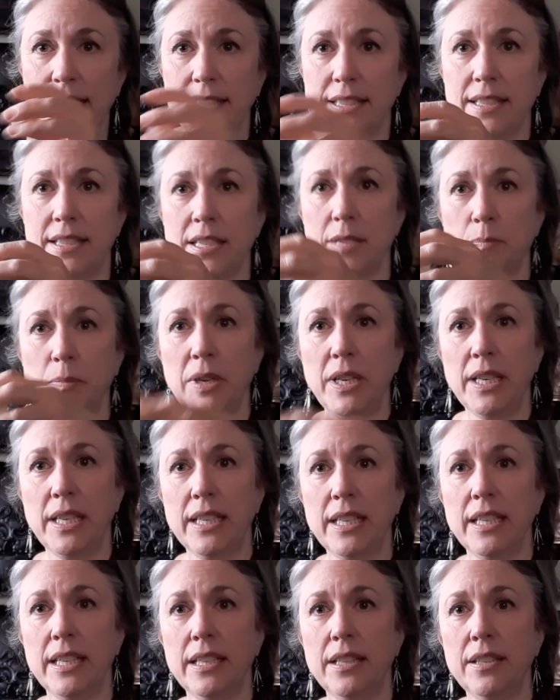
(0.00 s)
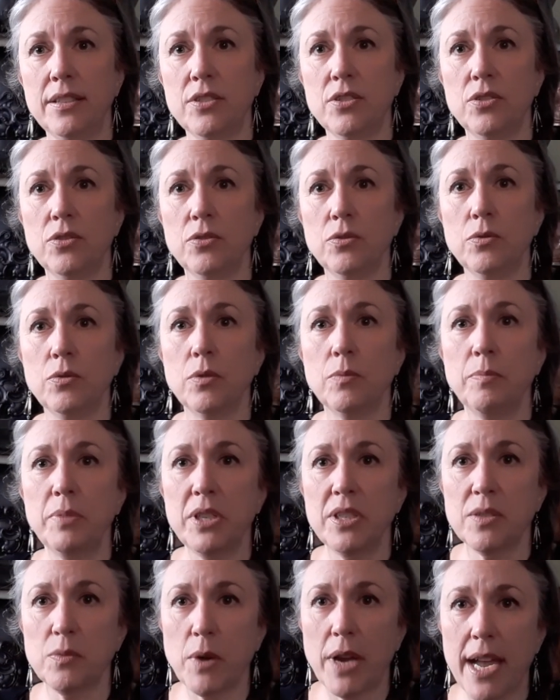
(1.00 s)
dipping it into
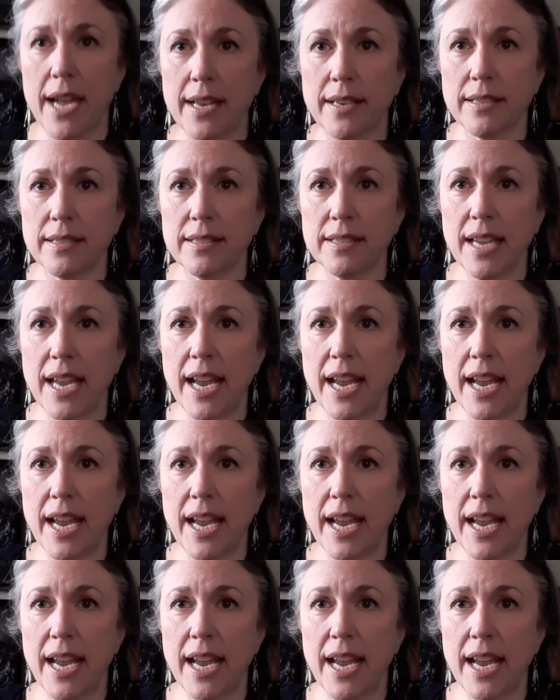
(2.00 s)
beeswax,